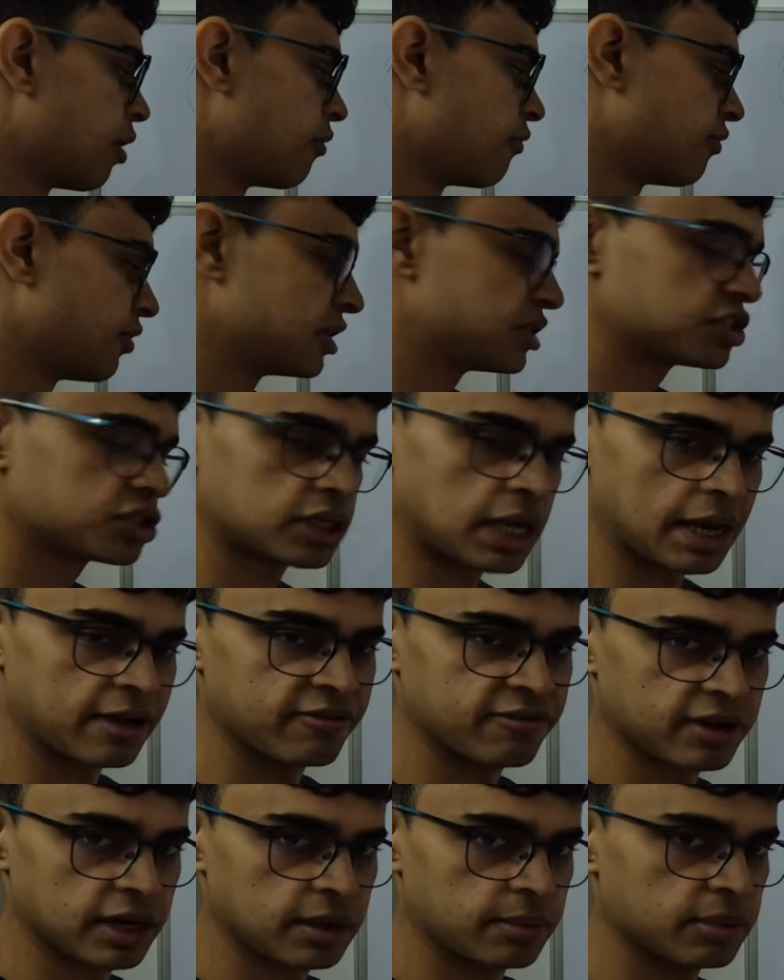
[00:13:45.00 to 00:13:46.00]
which
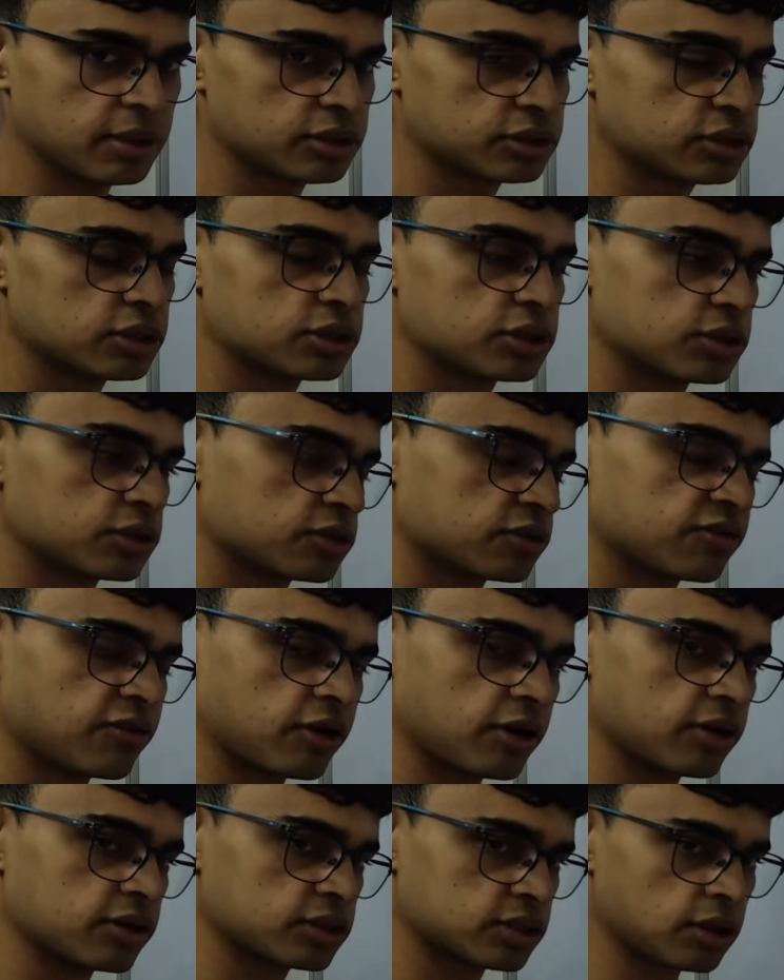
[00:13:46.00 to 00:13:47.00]
time frame you should choose
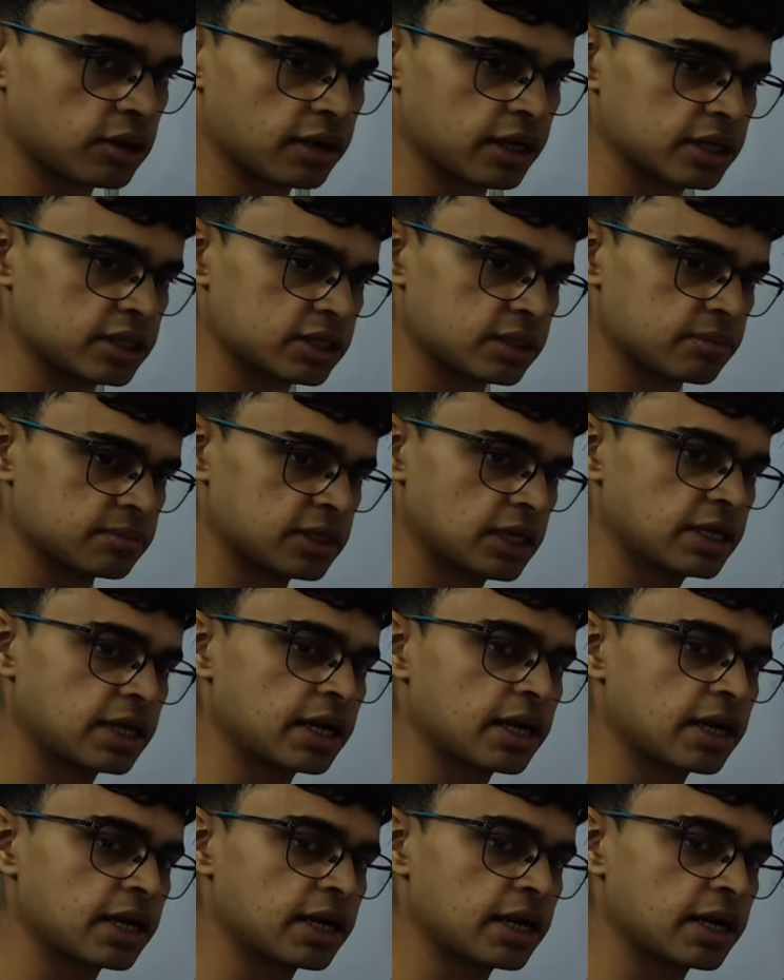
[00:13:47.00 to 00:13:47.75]
for your strongest subject.